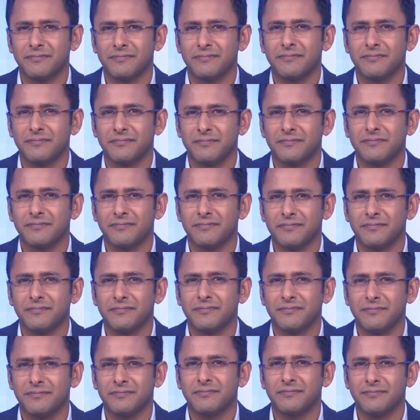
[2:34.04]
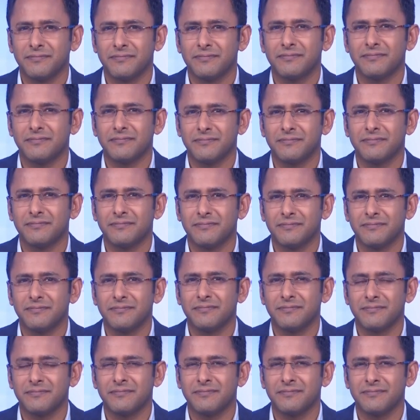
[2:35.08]

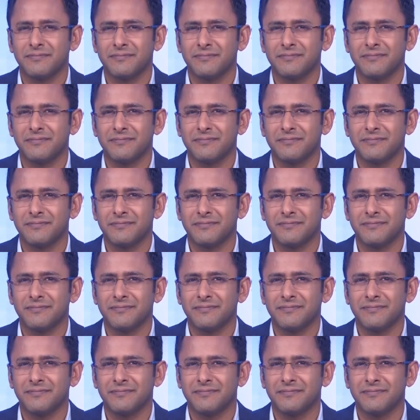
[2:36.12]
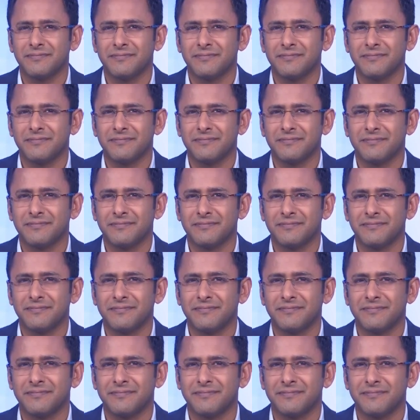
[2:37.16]

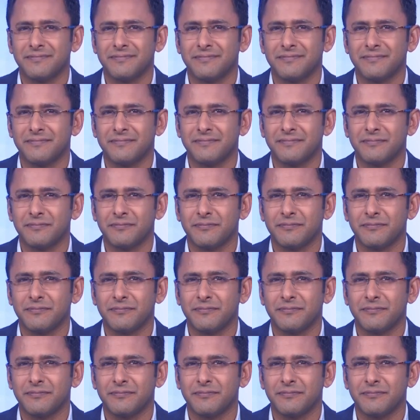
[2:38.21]
[no speech]